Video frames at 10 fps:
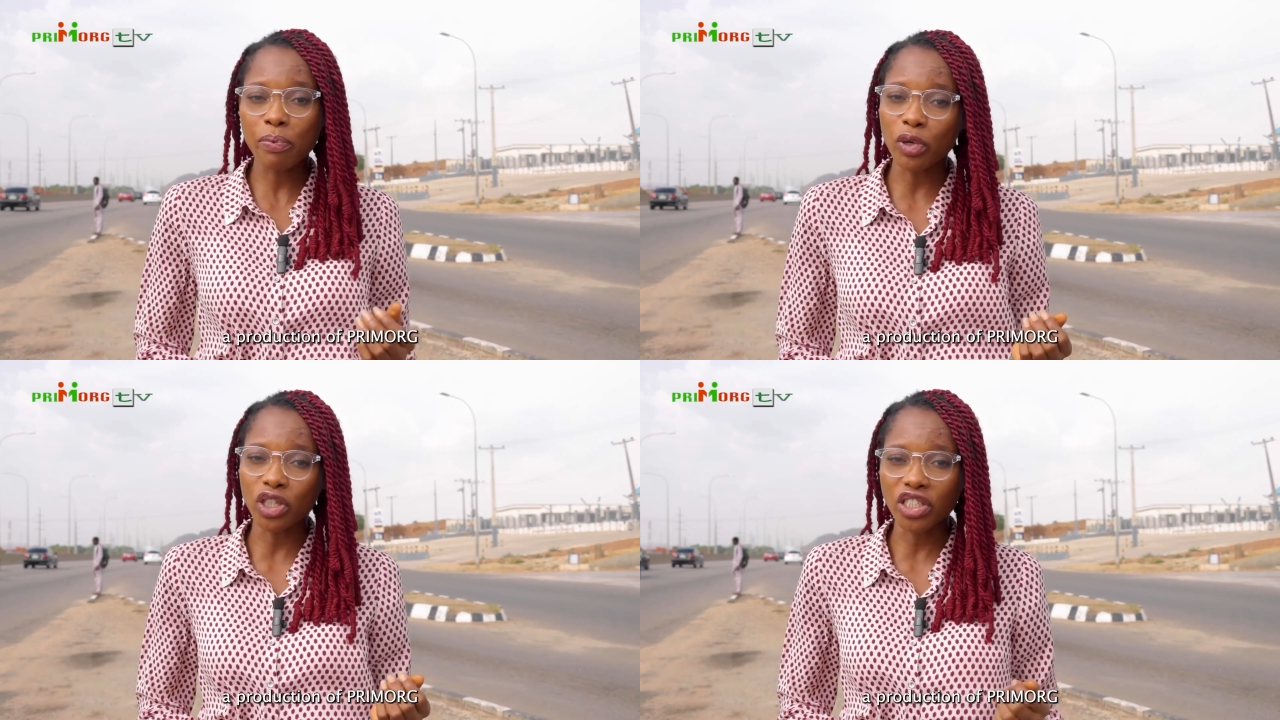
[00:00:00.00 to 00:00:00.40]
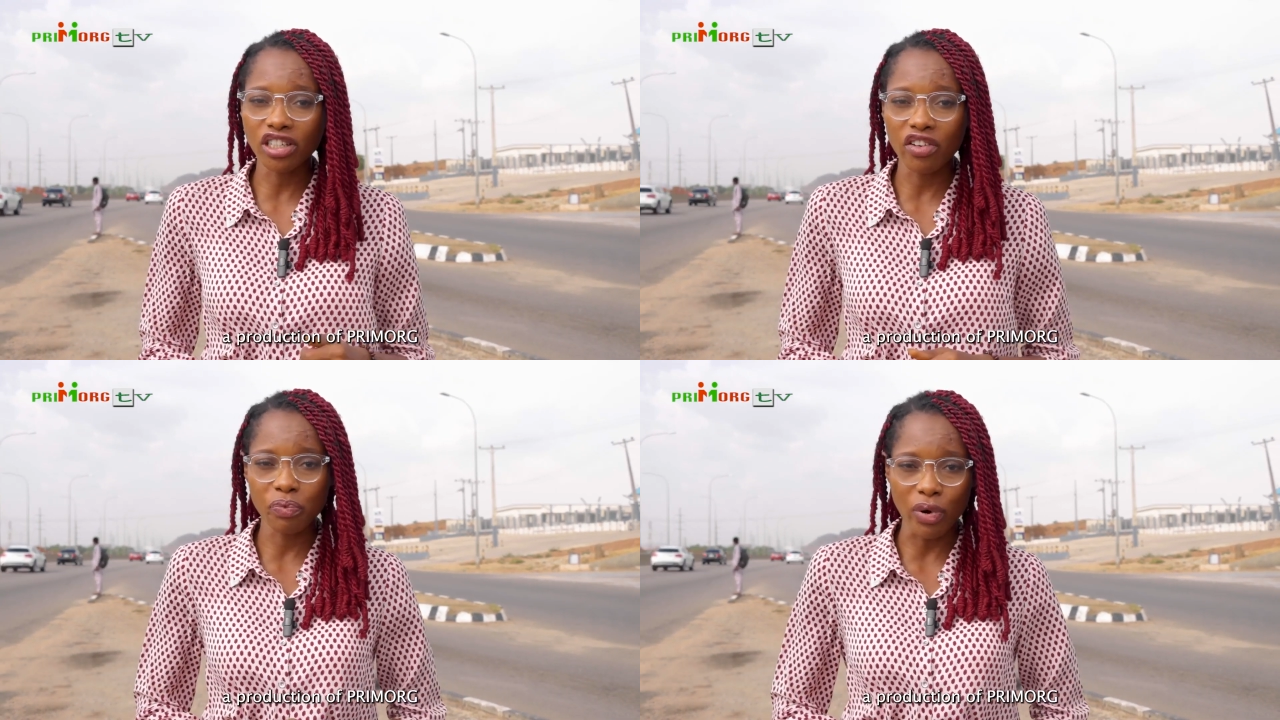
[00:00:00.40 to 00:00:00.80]
a
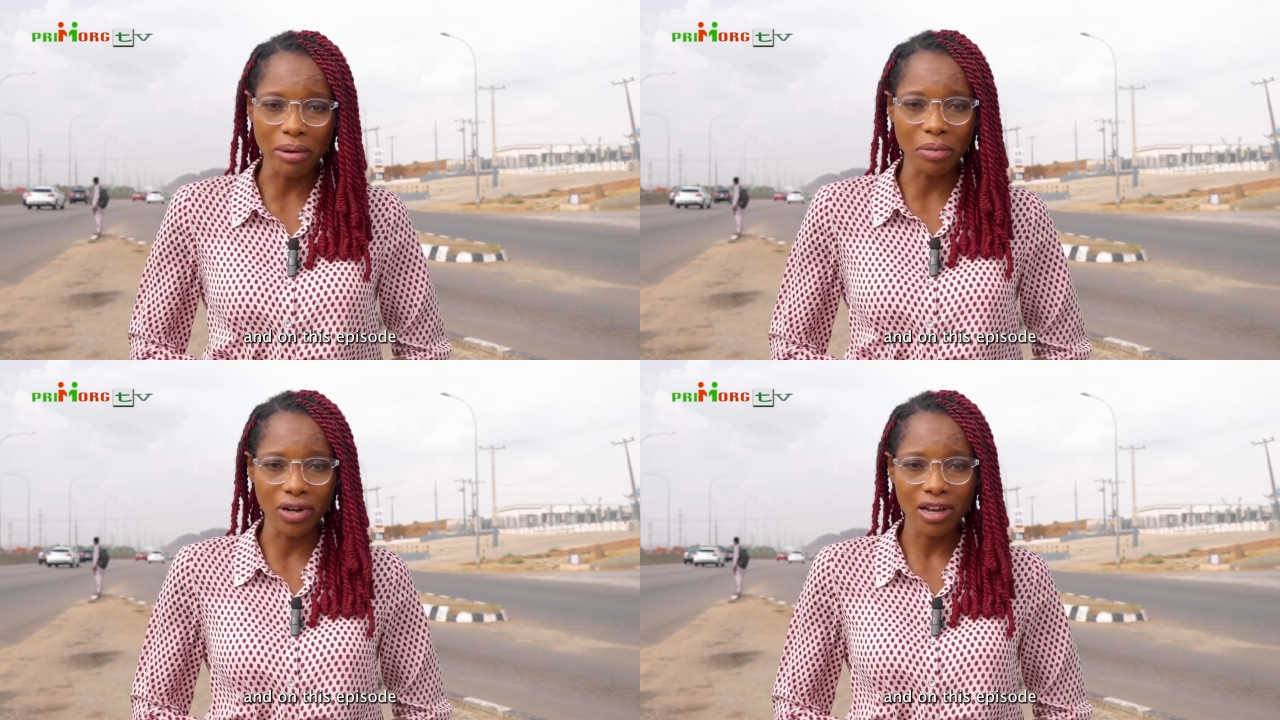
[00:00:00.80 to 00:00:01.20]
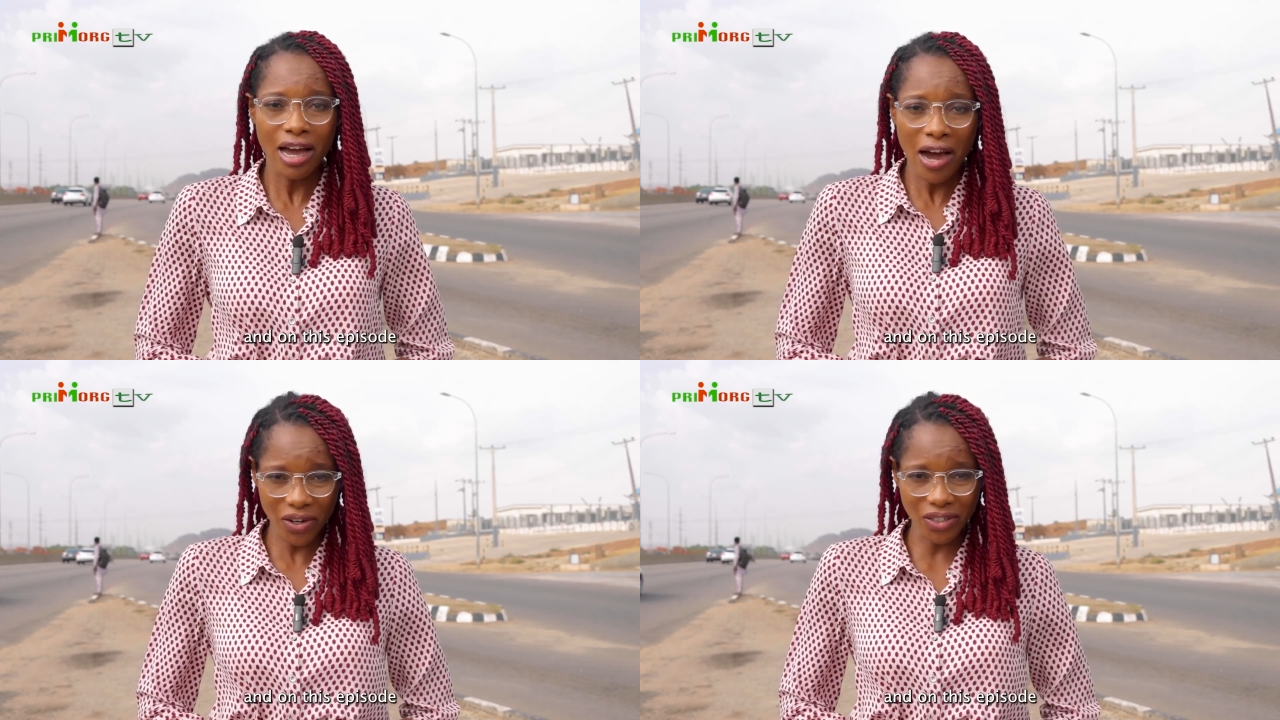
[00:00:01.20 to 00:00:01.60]
production of Climate.
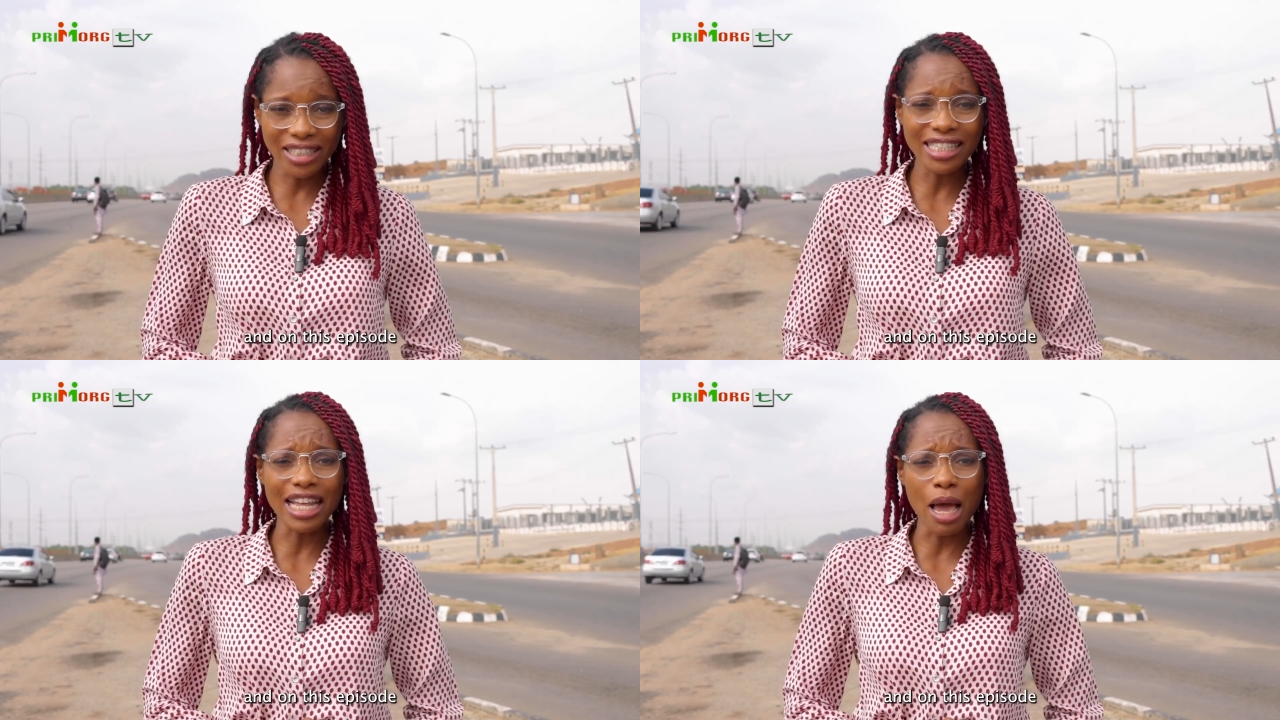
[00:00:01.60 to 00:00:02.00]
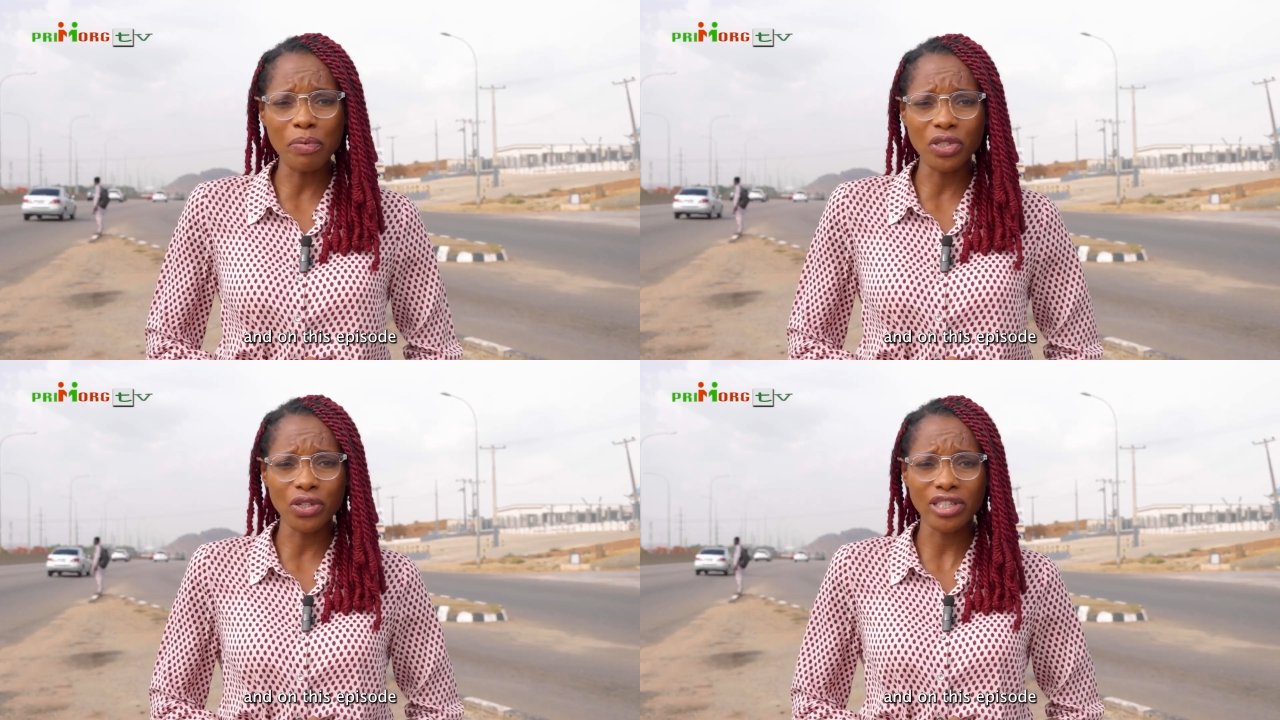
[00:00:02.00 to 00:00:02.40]
And on this
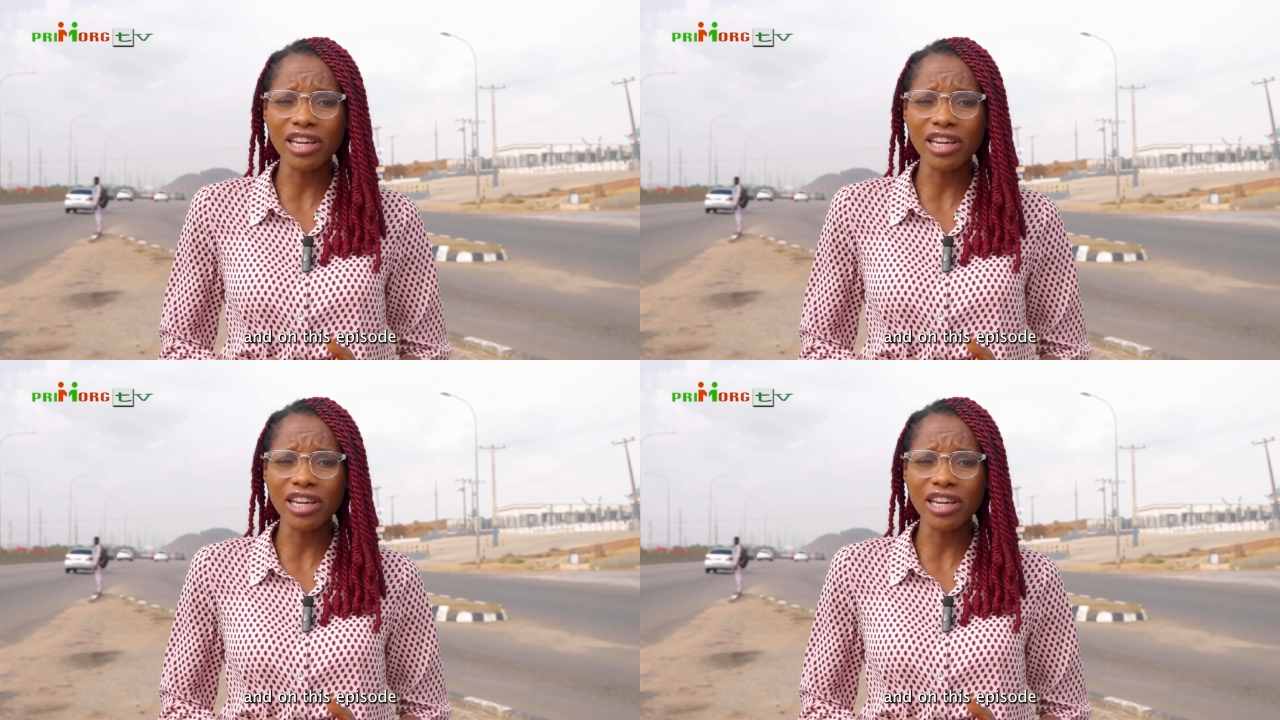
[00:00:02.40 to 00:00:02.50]
episode,